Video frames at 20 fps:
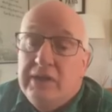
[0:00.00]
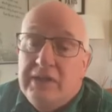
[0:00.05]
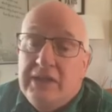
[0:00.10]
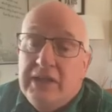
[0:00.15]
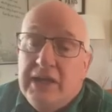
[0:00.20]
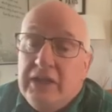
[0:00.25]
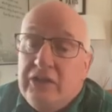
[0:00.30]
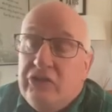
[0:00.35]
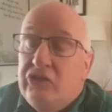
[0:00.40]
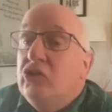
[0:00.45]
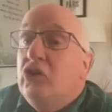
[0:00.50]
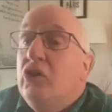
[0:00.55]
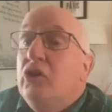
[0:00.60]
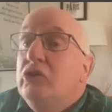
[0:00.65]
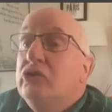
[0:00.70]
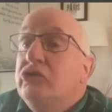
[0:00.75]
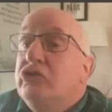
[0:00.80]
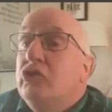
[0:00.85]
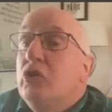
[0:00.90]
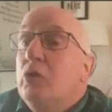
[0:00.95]
That's
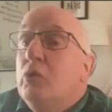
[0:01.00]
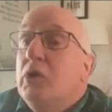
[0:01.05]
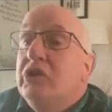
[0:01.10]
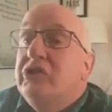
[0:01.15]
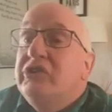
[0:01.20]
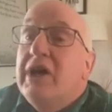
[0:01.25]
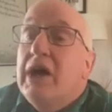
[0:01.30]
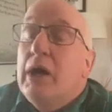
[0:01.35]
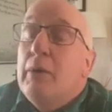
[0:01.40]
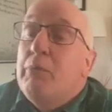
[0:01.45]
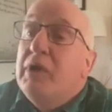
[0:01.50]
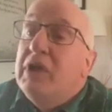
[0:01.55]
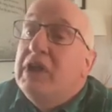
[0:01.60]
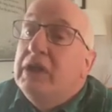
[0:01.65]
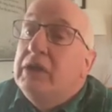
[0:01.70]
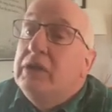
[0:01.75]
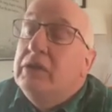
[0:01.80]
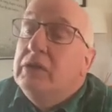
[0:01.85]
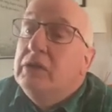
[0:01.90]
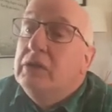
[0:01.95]
also what's
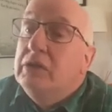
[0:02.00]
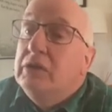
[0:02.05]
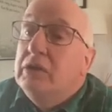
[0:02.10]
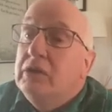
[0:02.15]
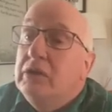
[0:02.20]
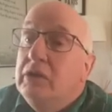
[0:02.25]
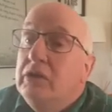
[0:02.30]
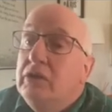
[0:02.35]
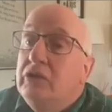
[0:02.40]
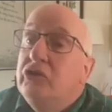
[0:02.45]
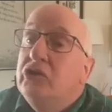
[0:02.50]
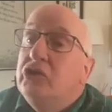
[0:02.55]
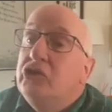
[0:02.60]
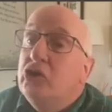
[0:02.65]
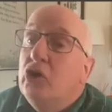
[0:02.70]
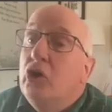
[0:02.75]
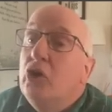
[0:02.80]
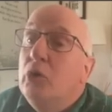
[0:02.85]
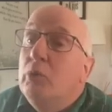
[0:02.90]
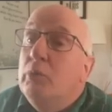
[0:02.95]
happening to
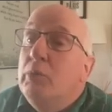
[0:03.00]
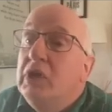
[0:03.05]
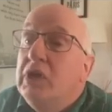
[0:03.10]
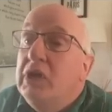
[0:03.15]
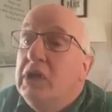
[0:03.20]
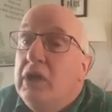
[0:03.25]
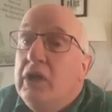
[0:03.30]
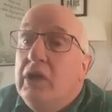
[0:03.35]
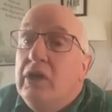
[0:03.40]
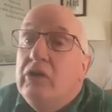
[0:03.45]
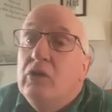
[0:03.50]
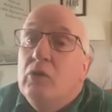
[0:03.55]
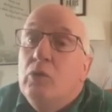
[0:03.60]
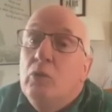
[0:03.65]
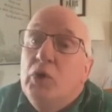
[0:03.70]
Job. The